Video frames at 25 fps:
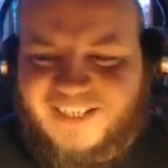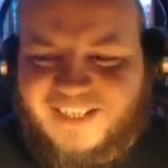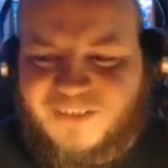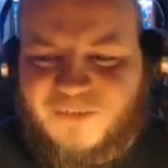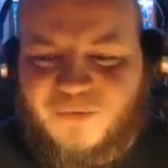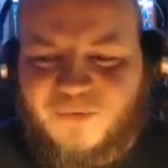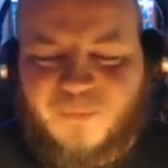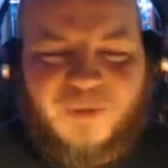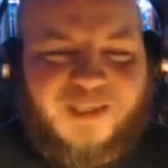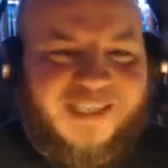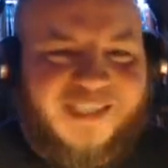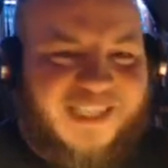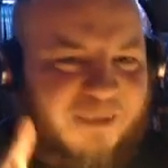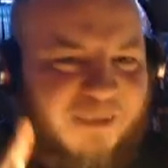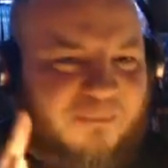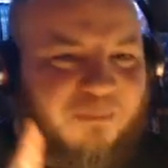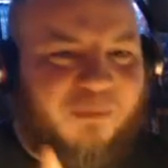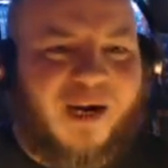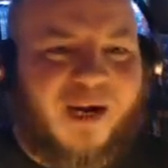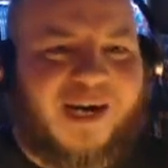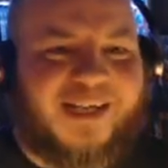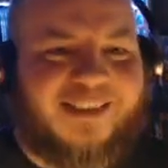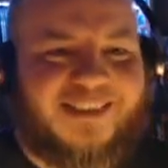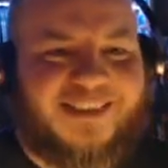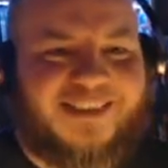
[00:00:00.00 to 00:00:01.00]
We'll keep
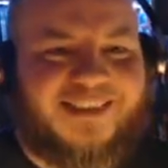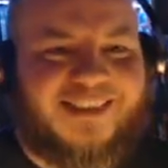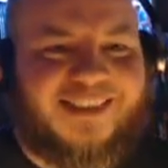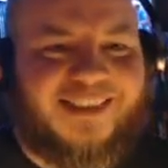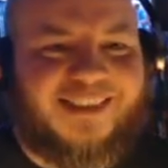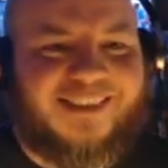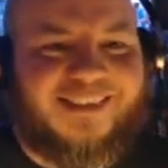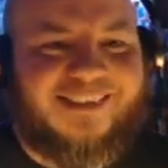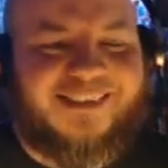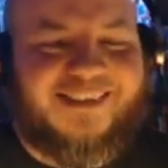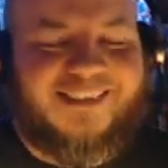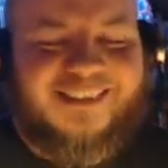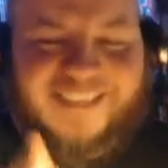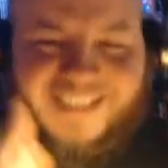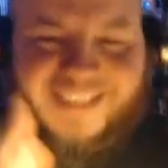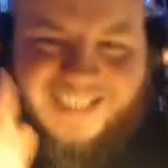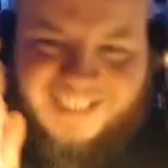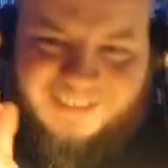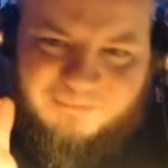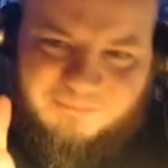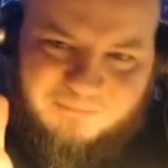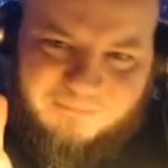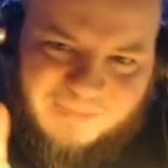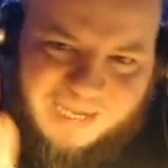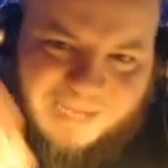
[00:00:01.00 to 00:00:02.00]
practicing,
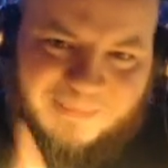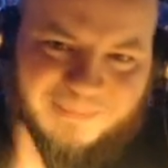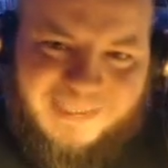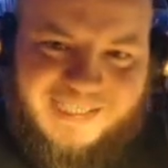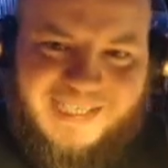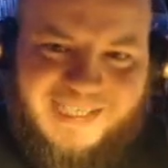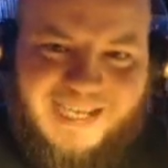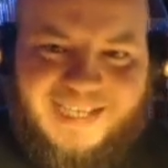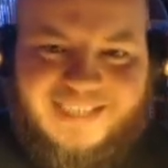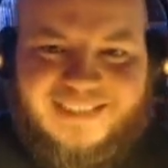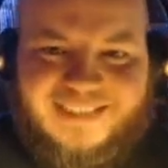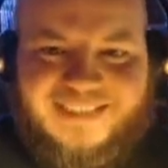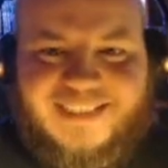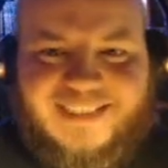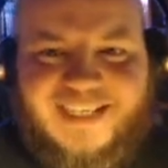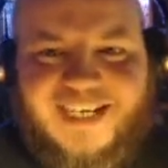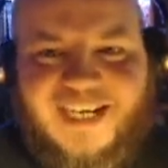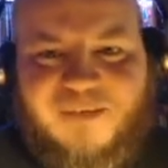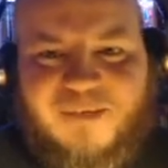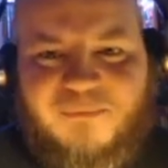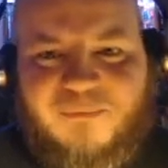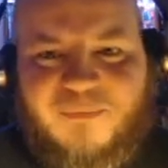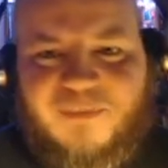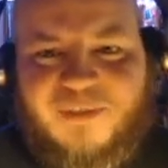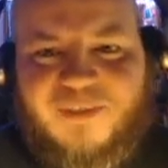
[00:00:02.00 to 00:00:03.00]
and maybe next
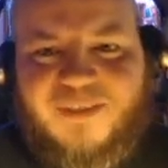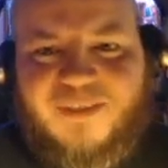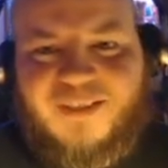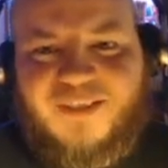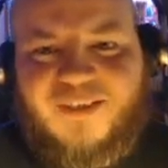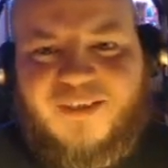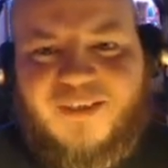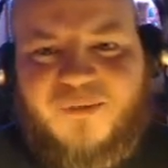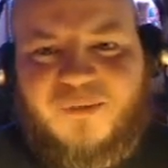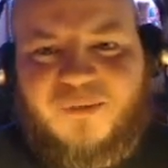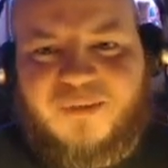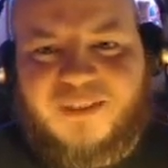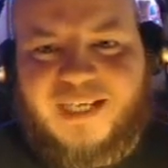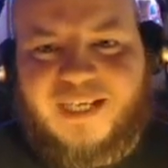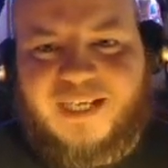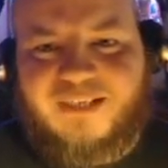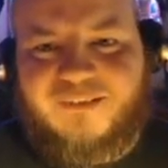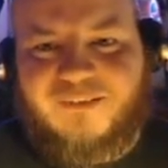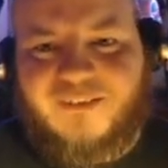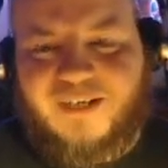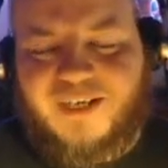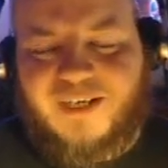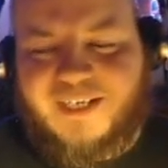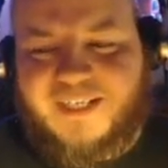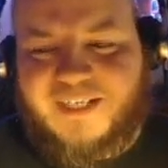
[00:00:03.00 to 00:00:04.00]
time we'll get it
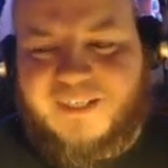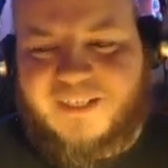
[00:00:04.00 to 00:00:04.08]
right.